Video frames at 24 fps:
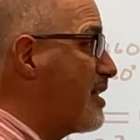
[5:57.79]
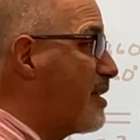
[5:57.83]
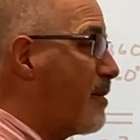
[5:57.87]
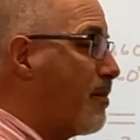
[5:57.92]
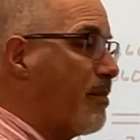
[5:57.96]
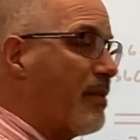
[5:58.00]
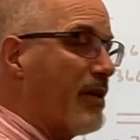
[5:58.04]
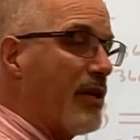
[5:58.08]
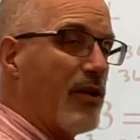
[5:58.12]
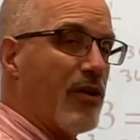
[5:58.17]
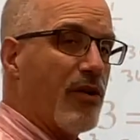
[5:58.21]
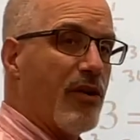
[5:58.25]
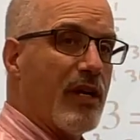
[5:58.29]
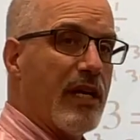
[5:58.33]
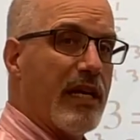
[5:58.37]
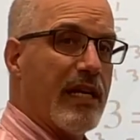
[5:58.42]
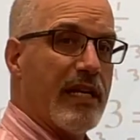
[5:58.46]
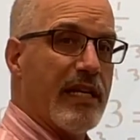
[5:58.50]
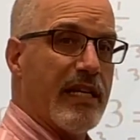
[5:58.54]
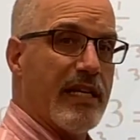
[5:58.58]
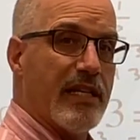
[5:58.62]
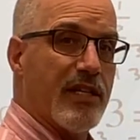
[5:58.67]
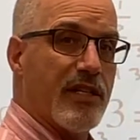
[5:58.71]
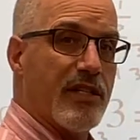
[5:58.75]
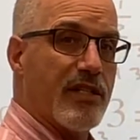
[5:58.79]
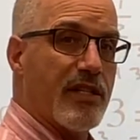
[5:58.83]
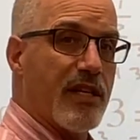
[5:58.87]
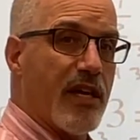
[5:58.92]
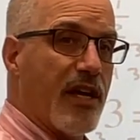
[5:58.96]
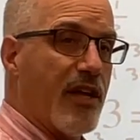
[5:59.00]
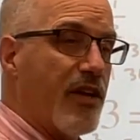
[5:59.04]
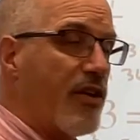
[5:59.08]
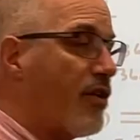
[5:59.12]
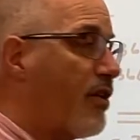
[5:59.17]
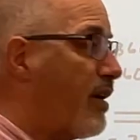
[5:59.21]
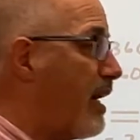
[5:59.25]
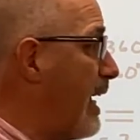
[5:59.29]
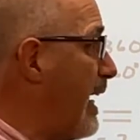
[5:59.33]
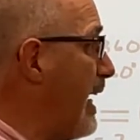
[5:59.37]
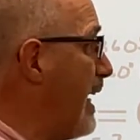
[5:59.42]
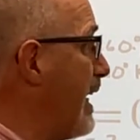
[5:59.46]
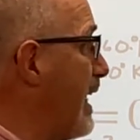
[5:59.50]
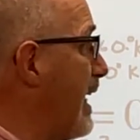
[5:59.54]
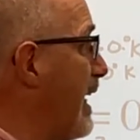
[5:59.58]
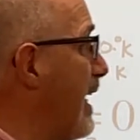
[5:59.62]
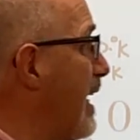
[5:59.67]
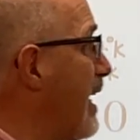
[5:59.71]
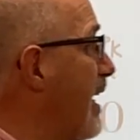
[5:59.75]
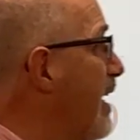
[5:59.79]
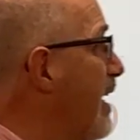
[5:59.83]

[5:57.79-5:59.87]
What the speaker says: the period is 180,